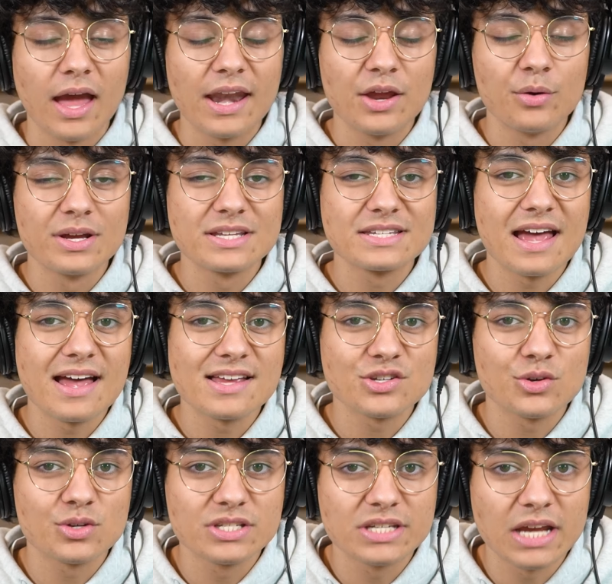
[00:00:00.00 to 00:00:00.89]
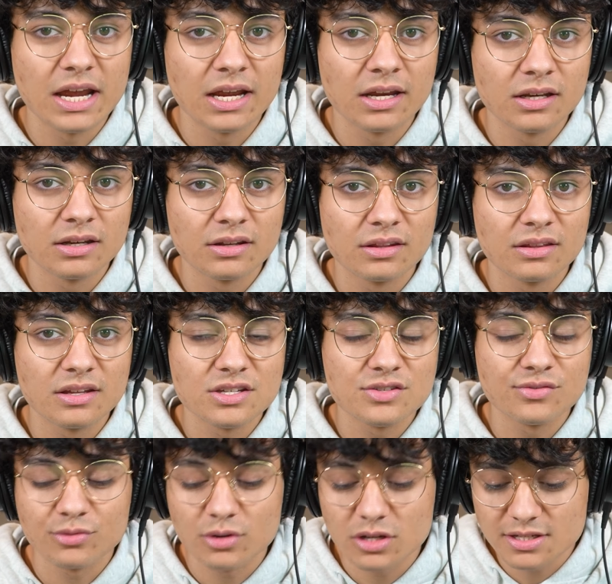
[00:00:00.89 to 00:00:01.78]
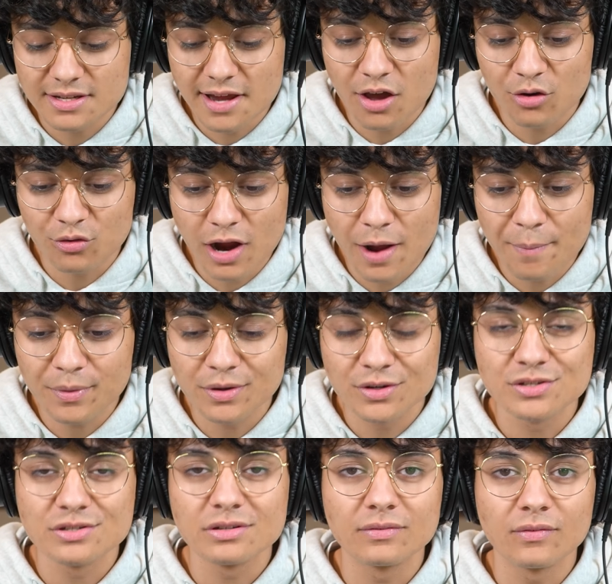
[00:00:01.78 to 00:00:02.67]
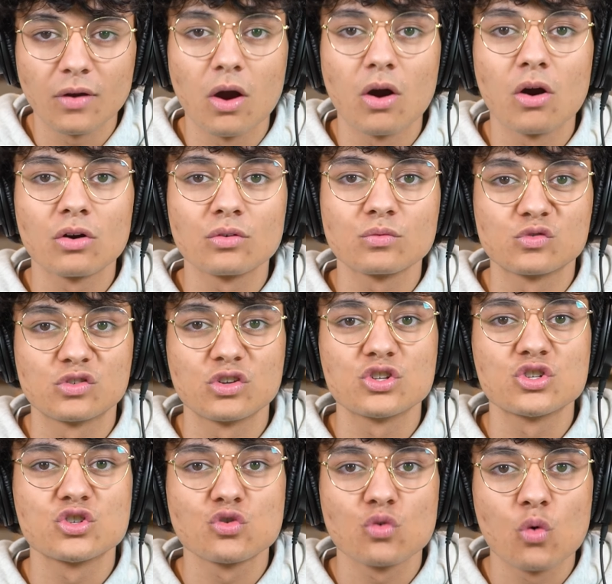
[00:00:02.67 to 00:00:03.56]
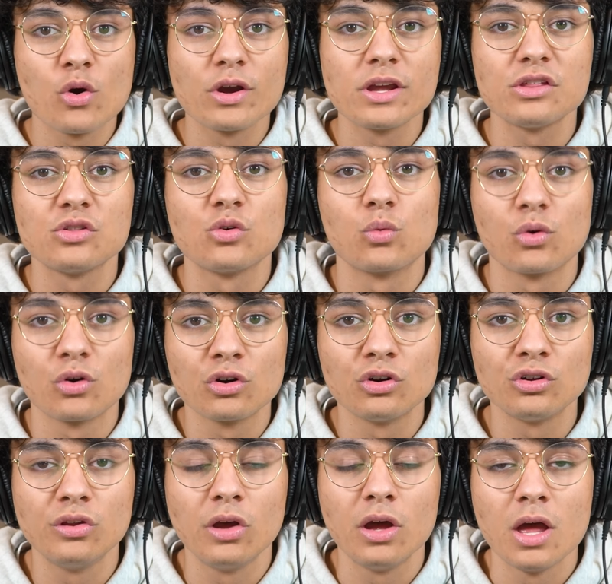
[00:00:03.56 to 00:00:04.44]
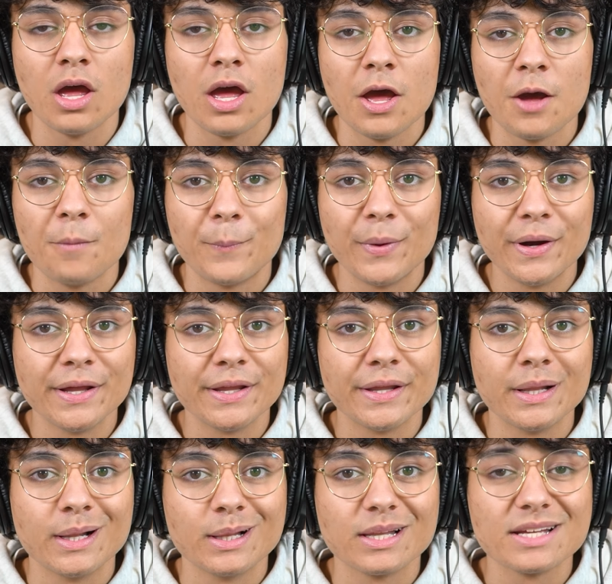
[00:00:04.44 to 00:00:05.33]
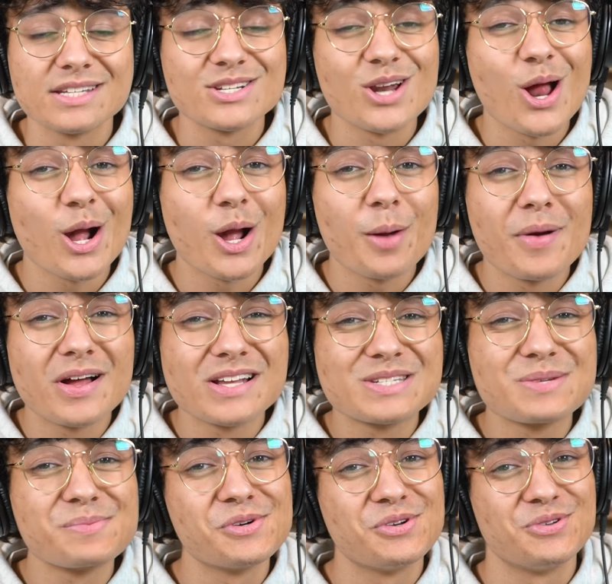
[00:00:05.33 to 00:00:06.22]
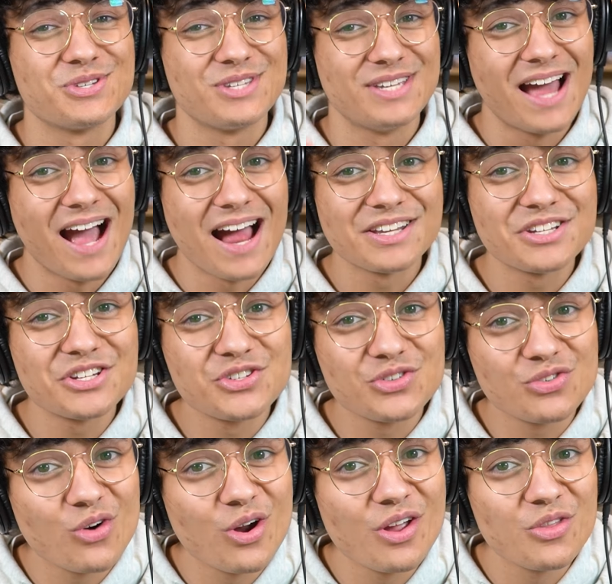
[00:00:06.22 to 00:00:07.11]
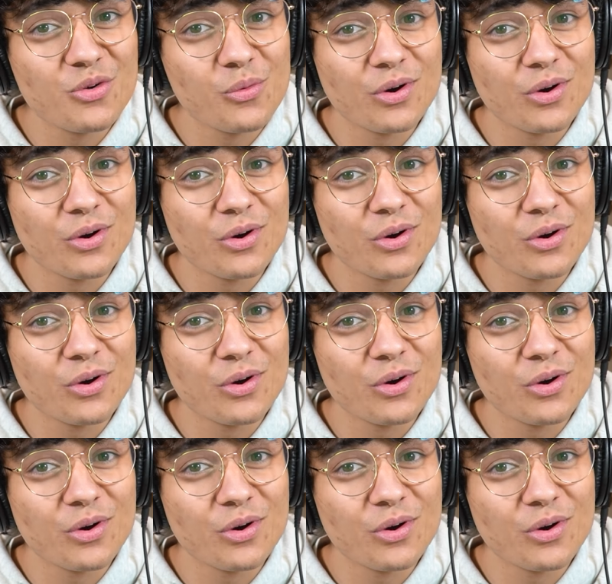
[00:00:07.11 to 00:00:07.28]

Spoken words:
Anyways, as I was saying, these freestyle rappers are destroying the world, but let's talk about someone who's not destroying the